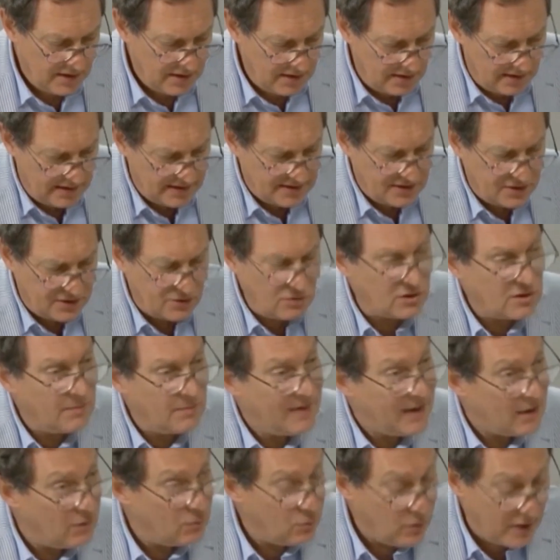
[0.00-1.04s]
Let's talk
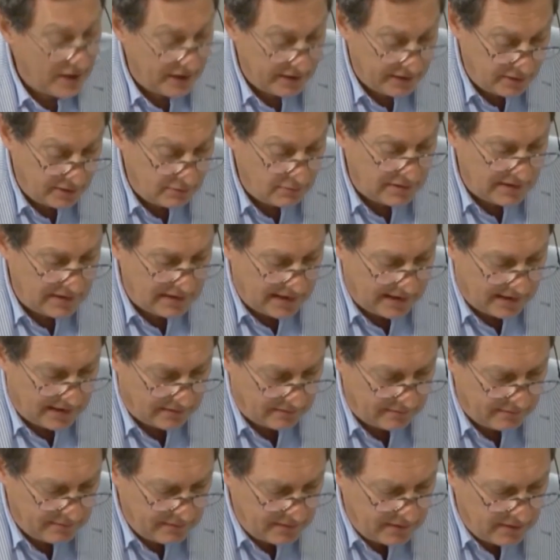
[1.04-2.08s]
about where you
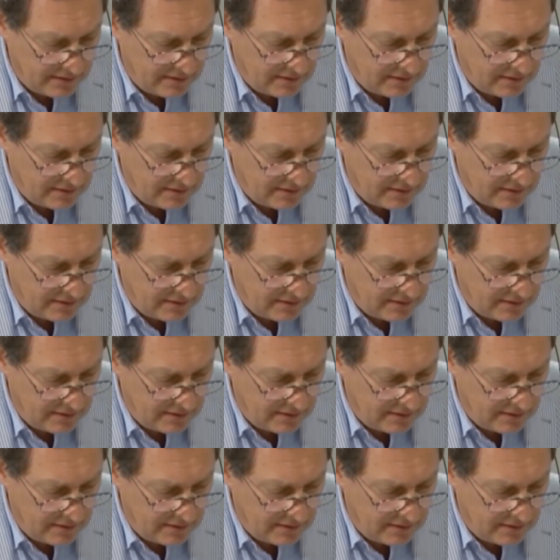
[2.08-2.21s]
live.